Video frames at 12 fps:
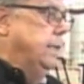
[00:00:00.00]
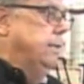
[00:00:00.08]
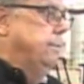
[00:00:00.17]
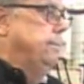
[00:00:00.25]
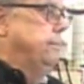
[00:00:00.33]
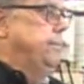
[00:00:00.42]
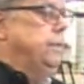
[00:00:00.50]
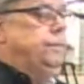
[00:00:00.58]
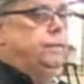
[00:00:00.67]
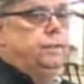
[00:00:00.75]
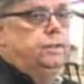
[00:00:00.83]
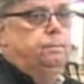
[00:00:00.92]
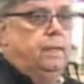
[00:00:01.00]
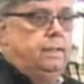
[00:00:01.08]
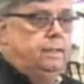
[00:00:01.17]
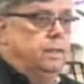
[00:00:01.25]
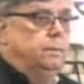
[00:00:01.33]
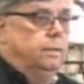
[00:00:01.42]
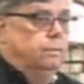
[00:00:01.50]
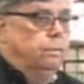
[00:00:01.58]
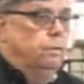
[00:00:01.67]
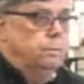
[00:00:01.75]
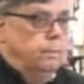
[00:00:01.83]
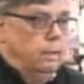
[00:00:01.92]
in the 50s by Timken
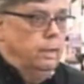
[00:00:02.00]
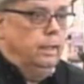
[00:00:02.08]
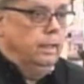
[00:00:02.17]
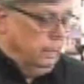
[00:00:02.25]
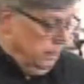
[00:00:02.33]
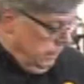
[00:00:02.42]
Roller Bearing,